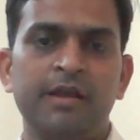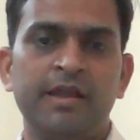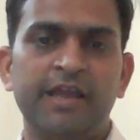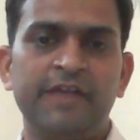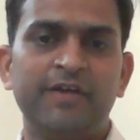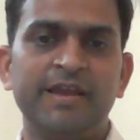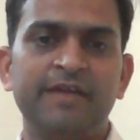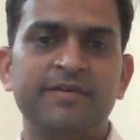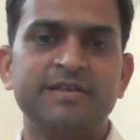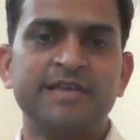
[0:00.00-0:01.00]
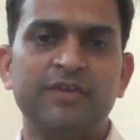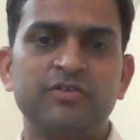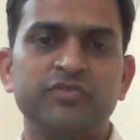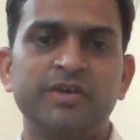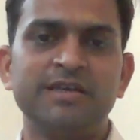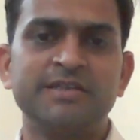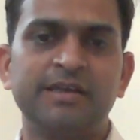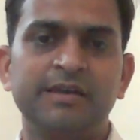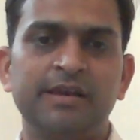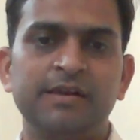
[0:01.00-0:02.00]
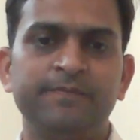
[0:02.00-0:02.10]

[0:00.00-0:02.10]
If I have a sinusoidal signal,